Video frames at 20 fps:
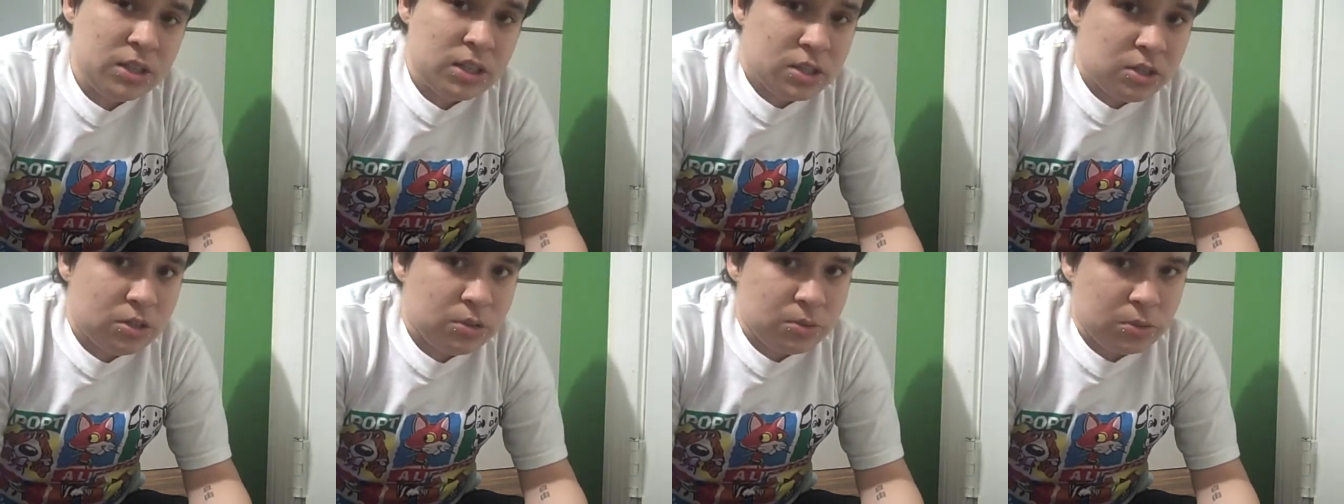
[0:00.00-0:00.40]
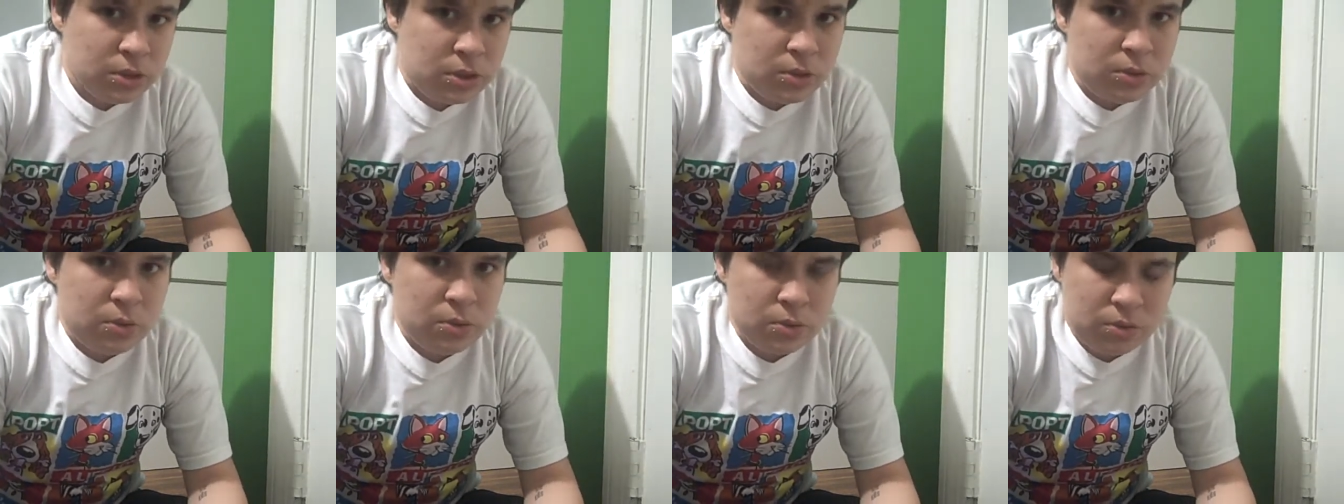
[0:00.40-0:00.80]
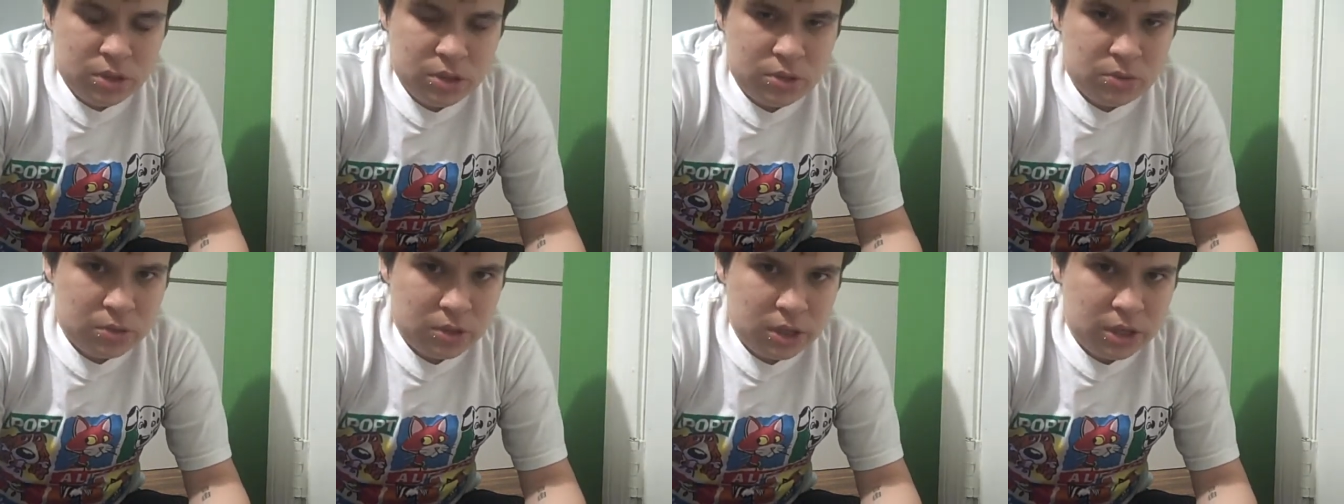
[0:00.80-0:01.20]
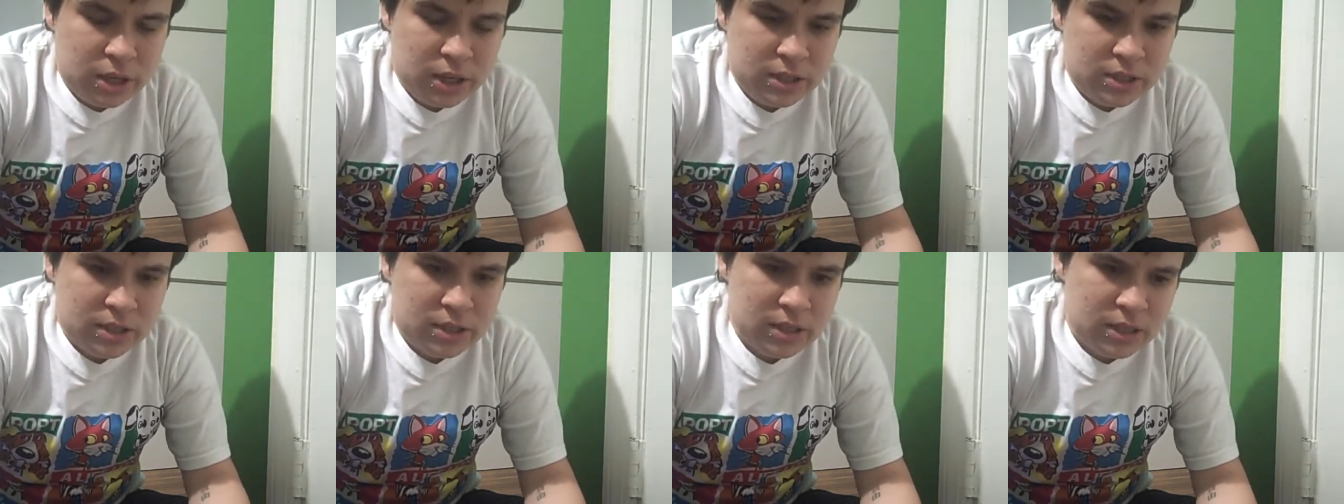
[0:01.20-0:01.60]
actually really cool, and it's really
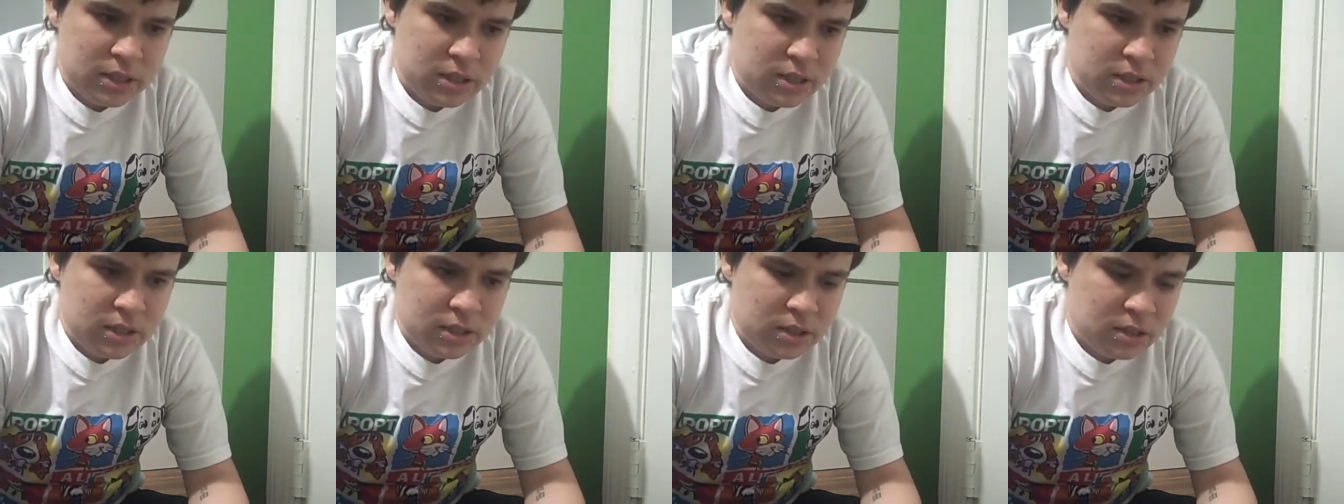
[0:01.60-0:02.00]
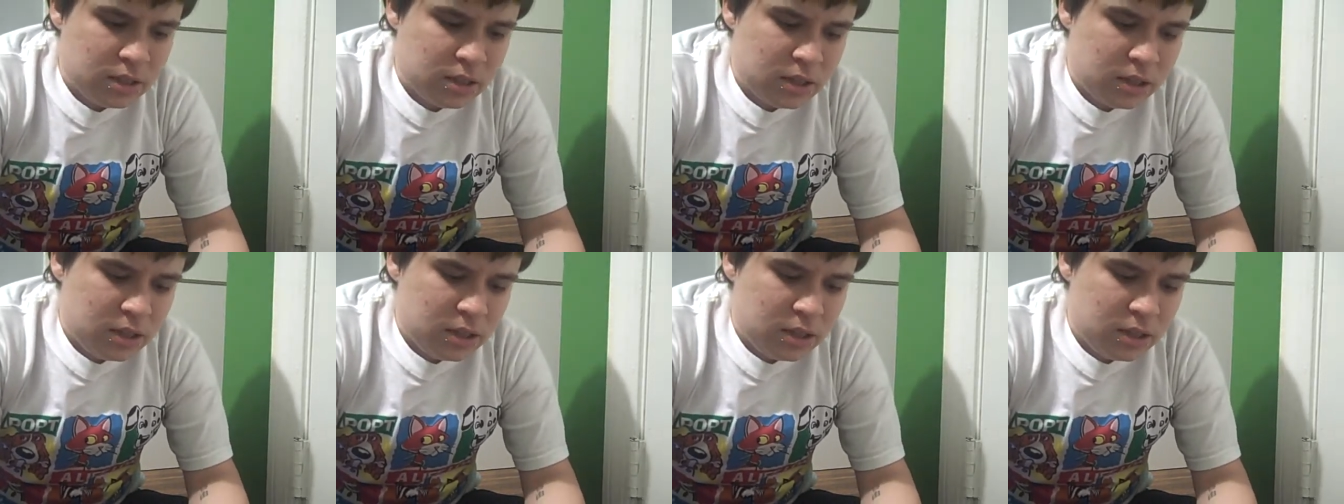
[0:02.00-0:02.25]
nice. It's like a